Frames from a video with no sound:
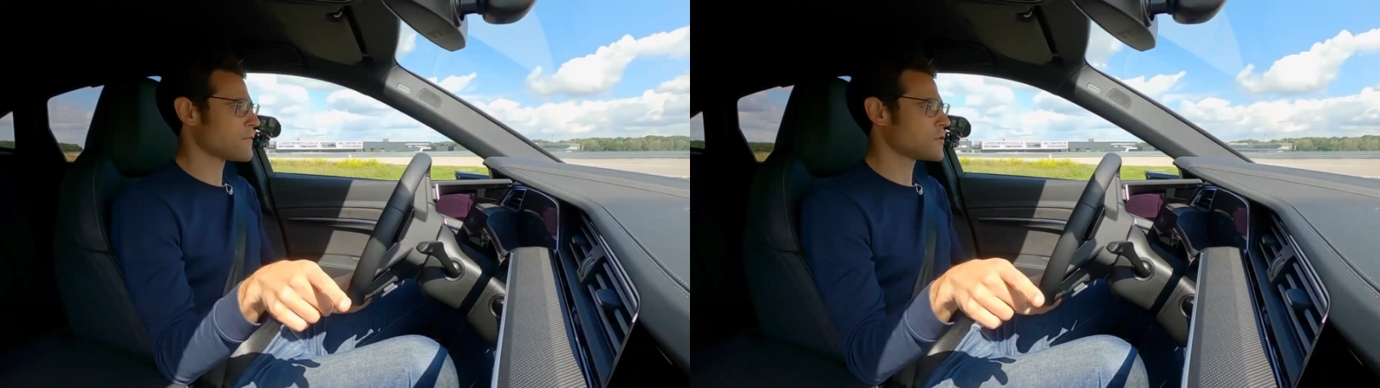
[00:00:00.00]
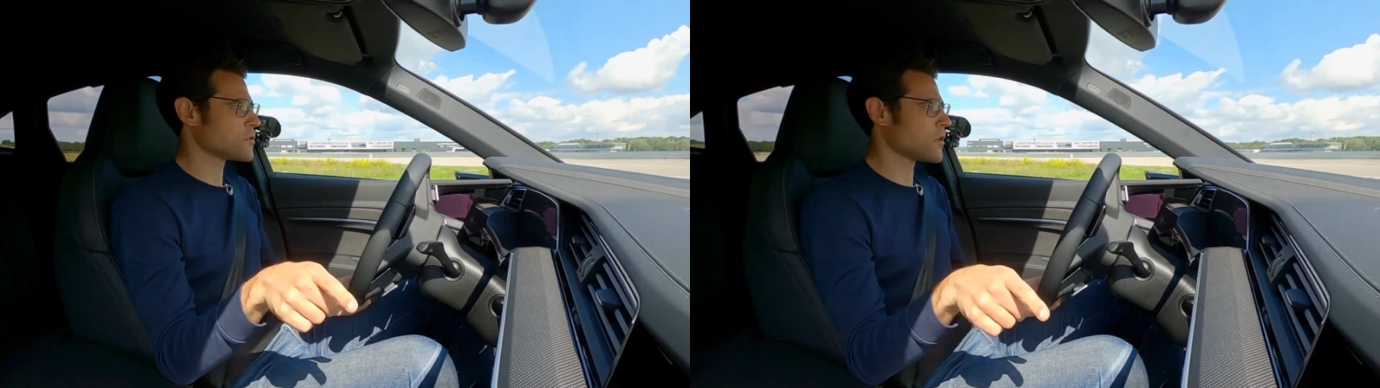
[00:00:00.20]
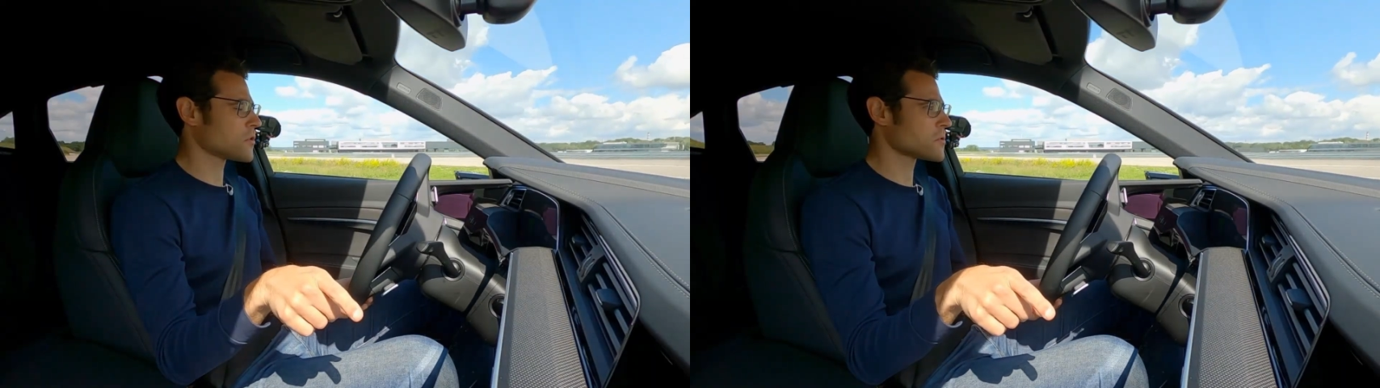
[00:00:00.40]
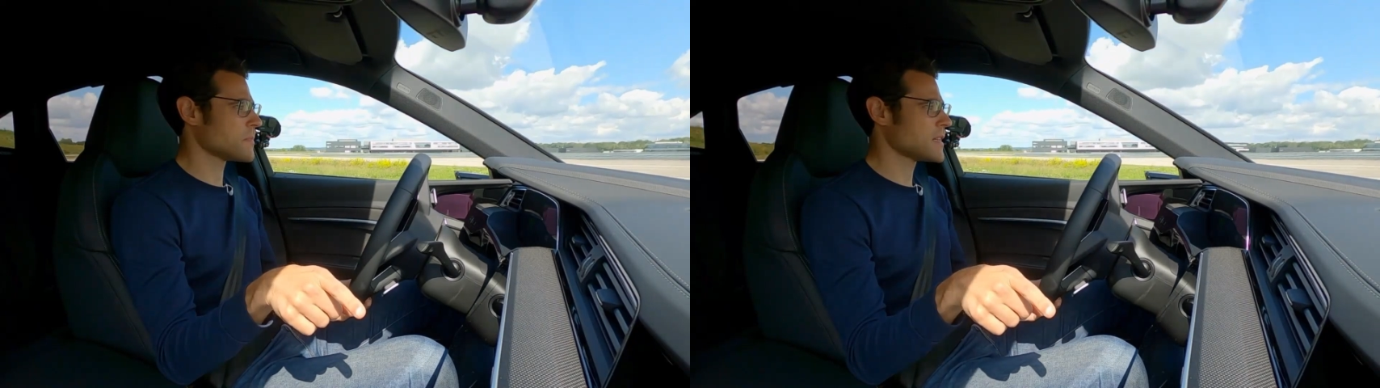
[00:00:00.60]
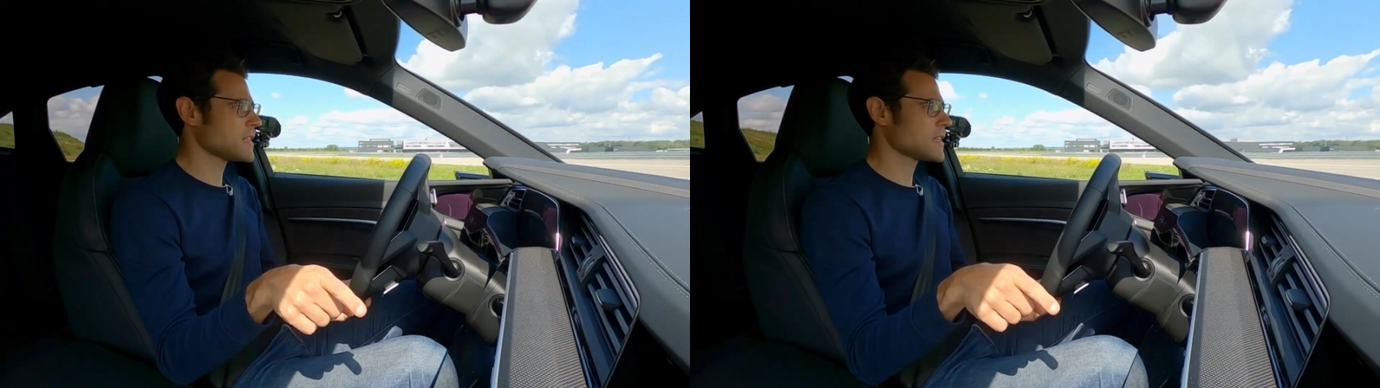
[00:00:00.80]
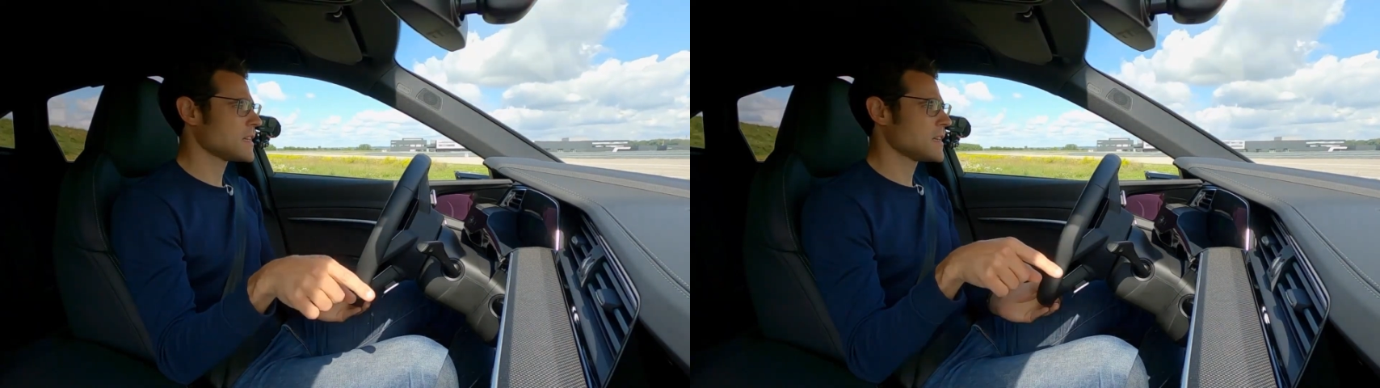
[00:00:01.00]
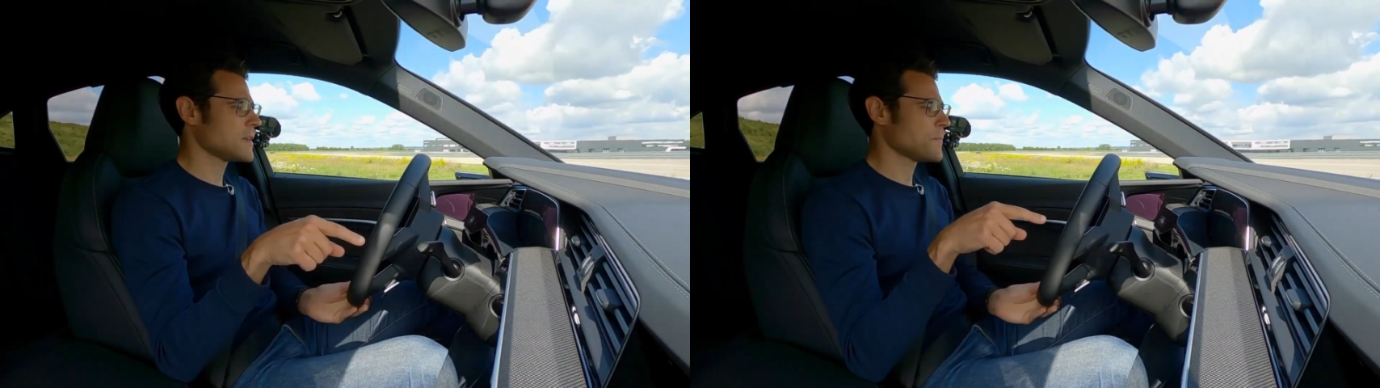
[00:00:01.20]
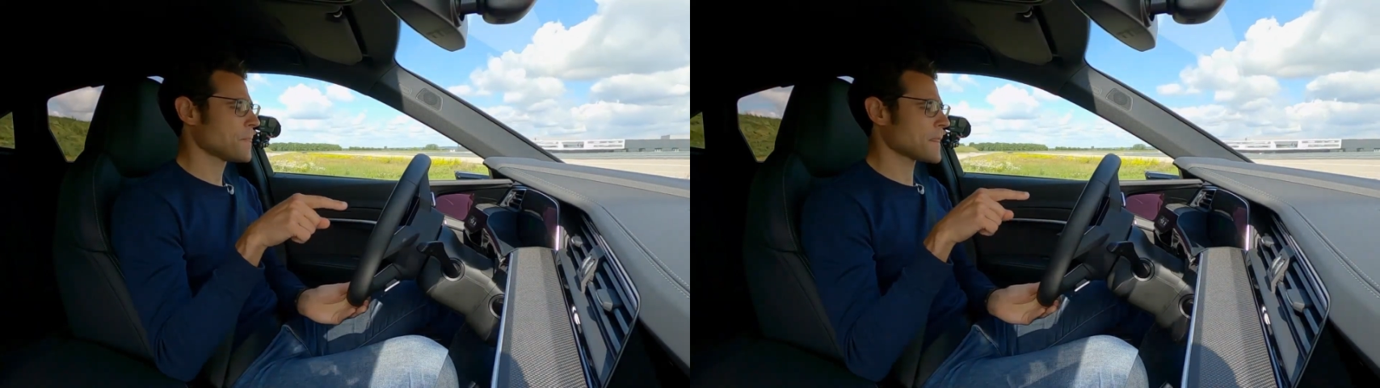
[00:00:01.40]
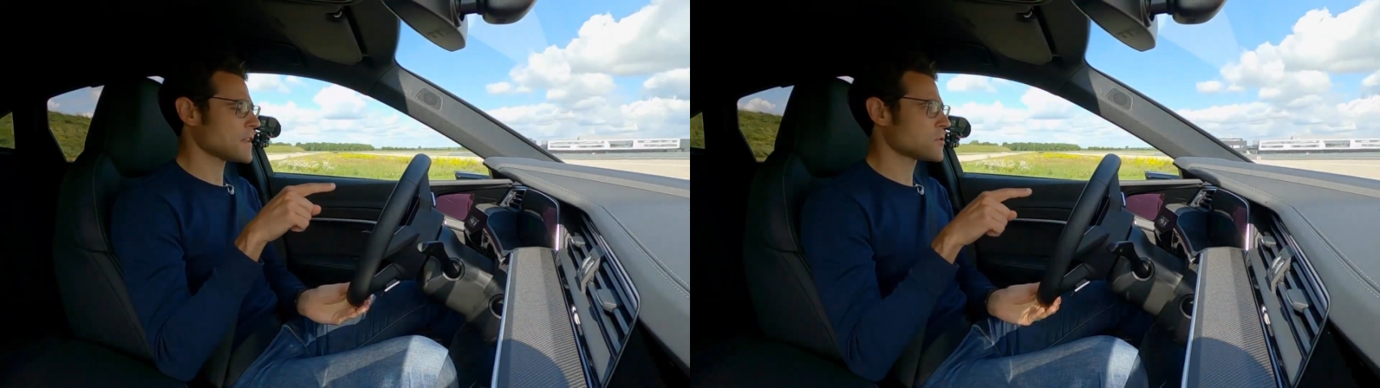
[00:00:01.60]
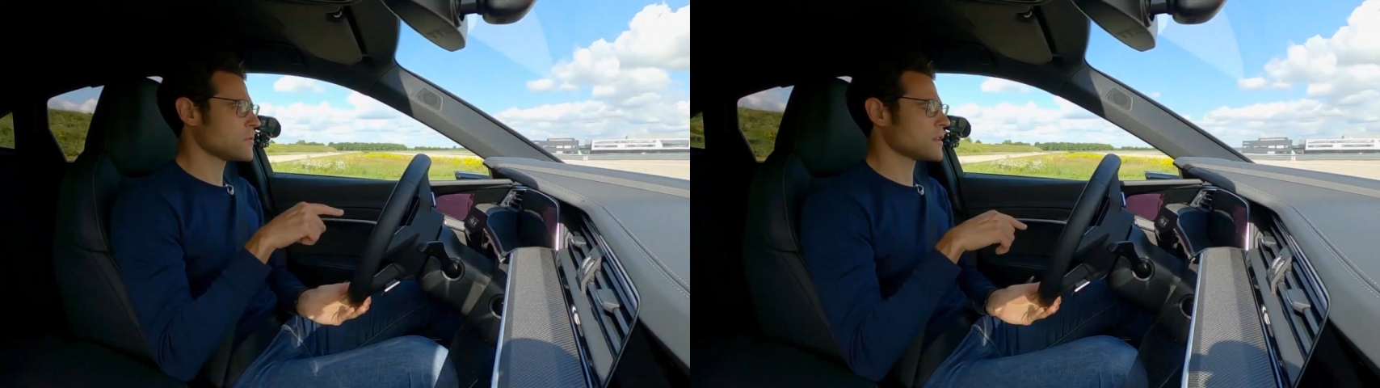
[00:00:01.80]
it to automatic, as
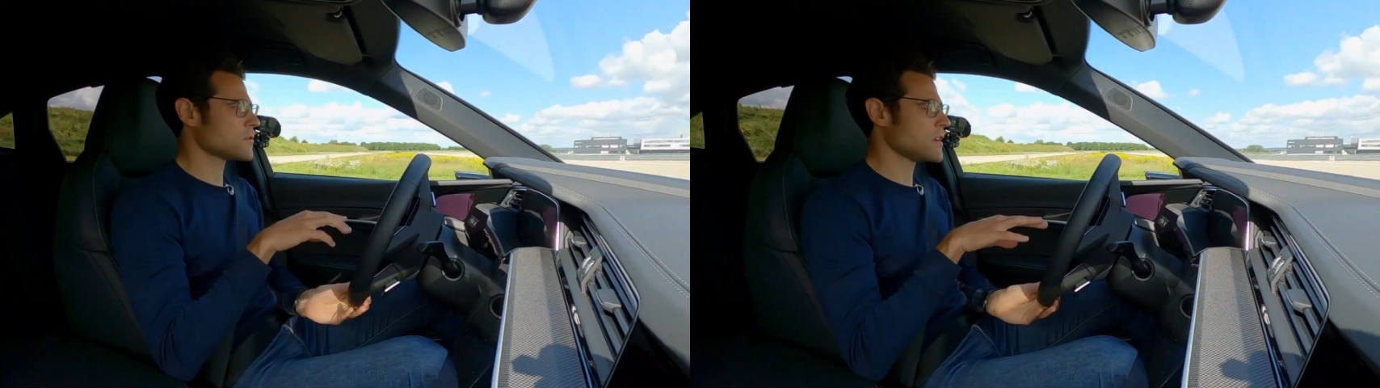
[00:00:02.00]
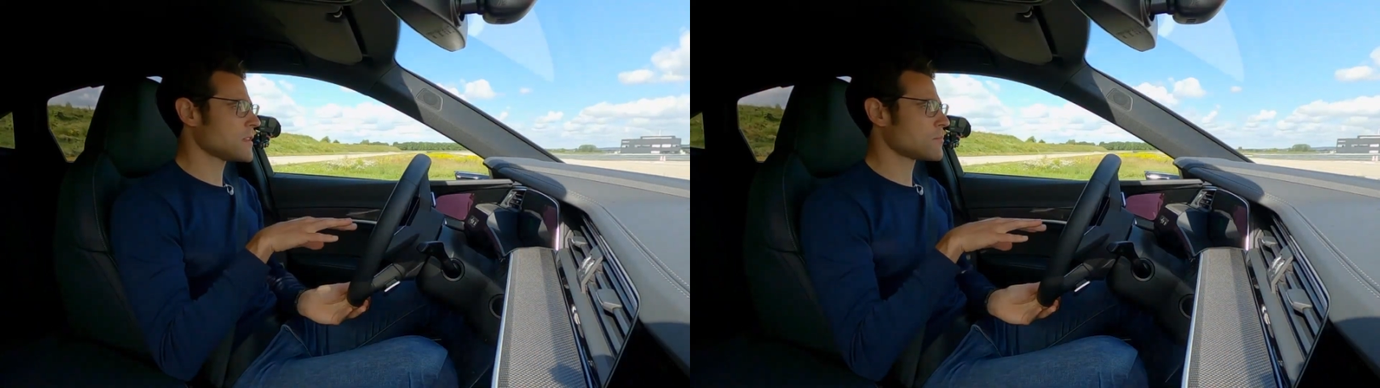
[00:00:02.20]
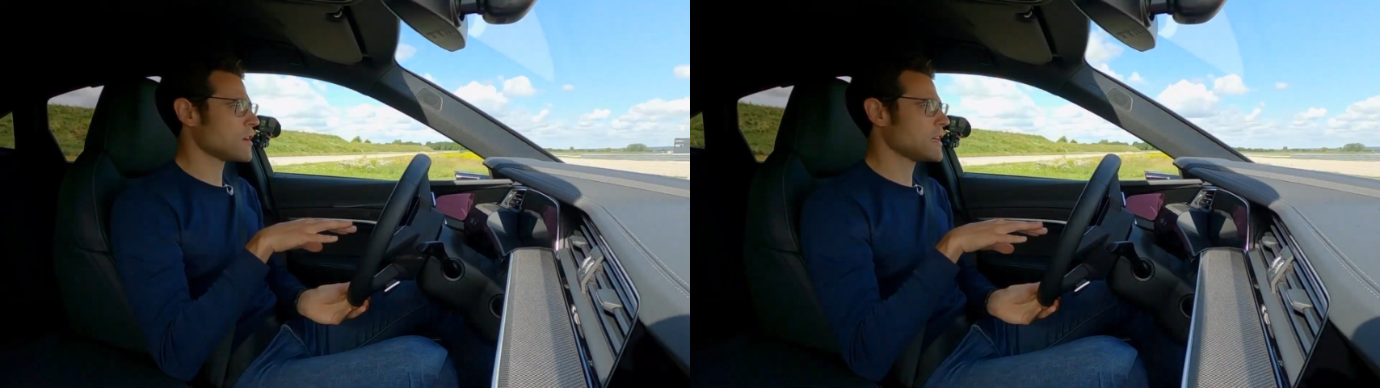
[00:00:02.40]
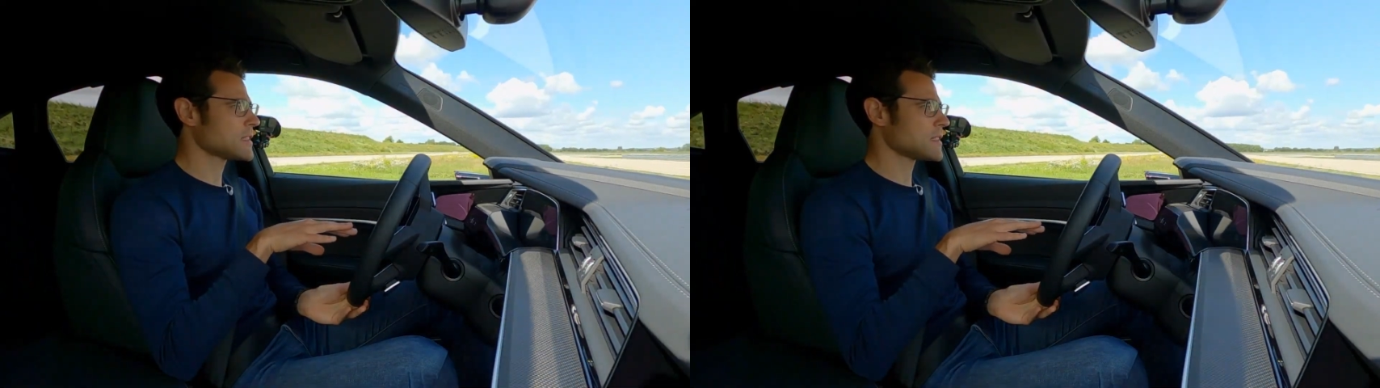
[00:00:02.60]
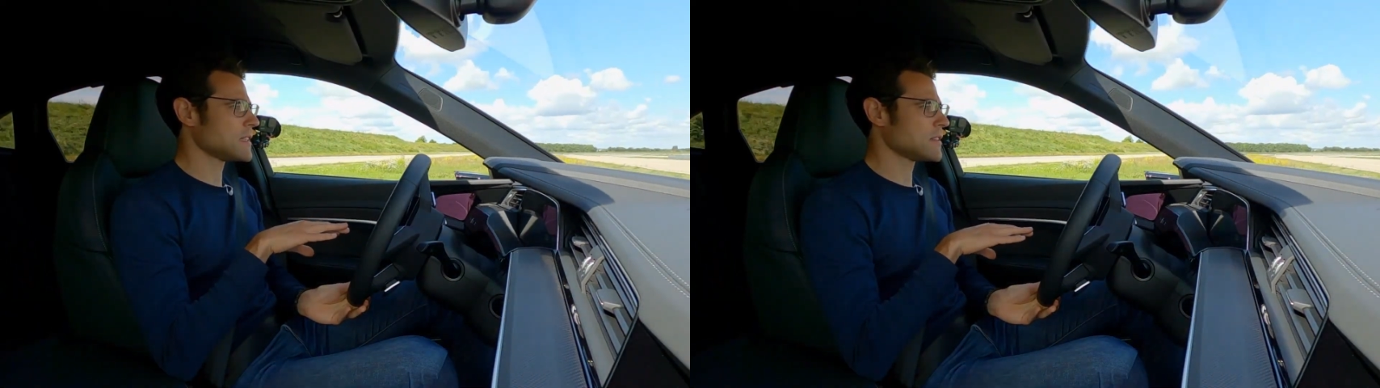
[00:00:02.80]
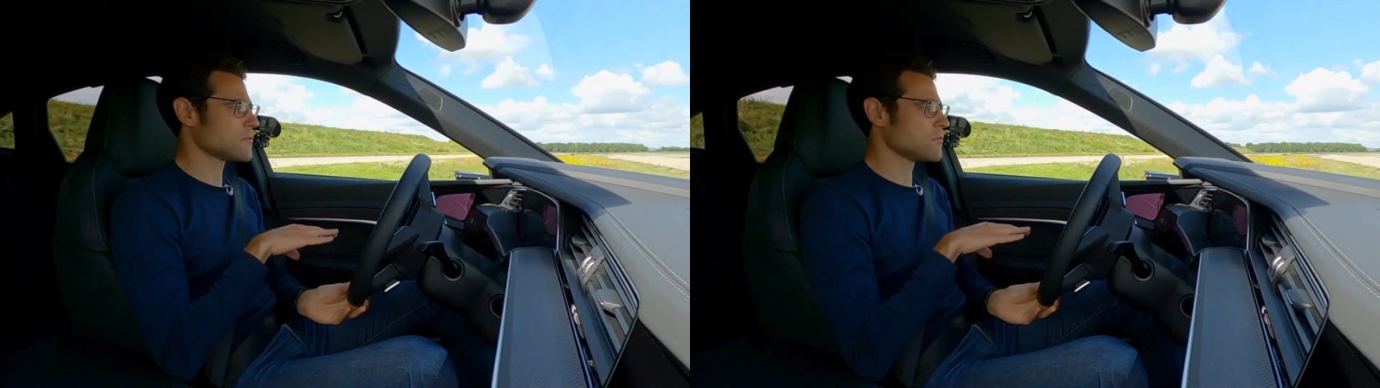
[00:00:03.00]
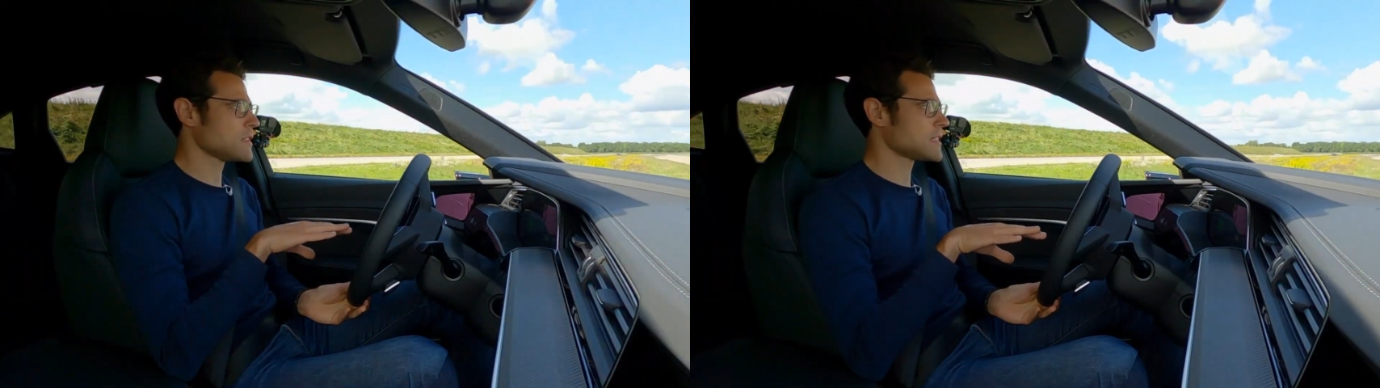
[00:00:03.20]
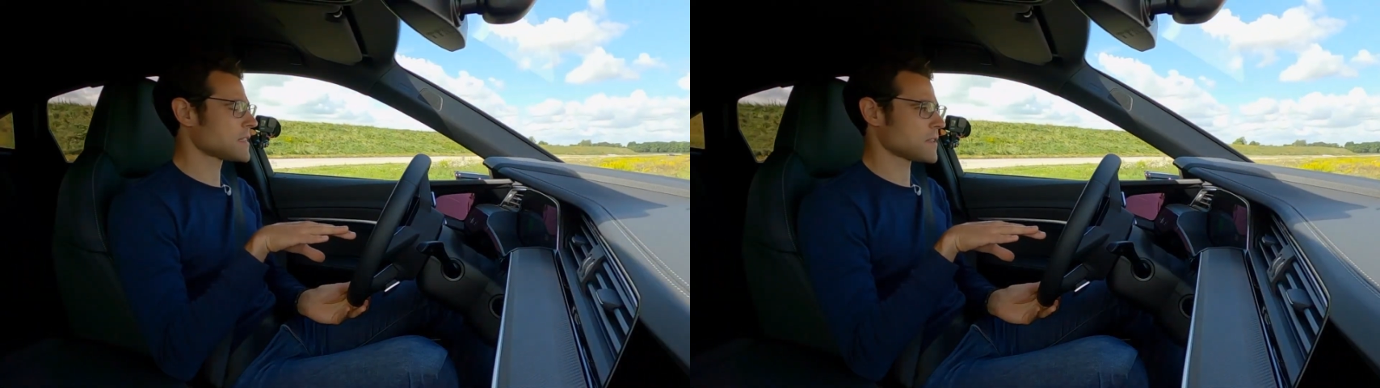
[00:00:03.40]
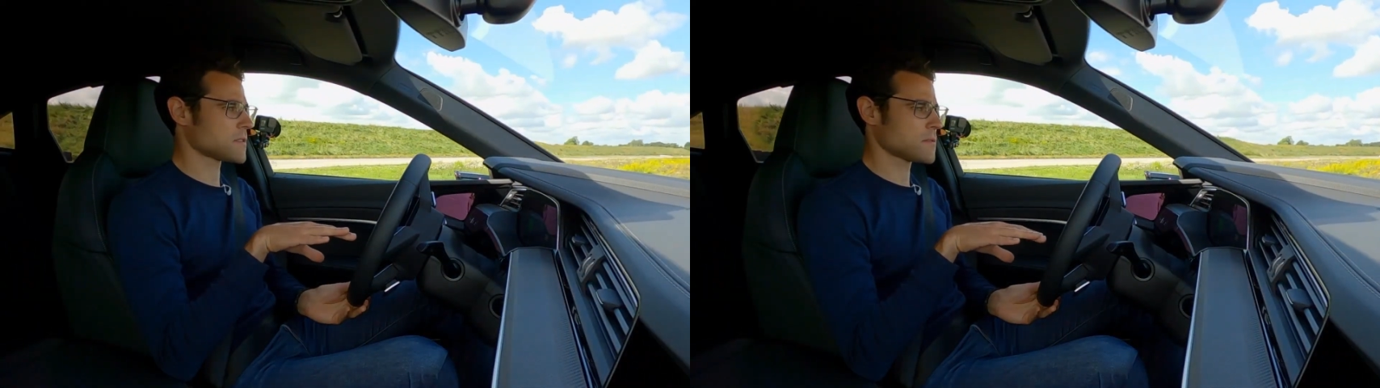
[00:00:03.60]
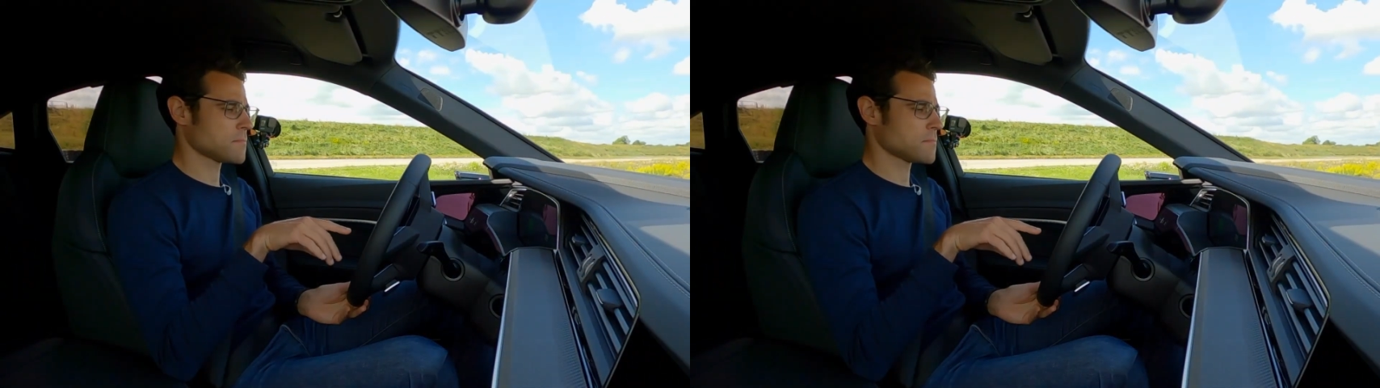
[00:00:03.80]
soon as you hit the brakes, this is resetted.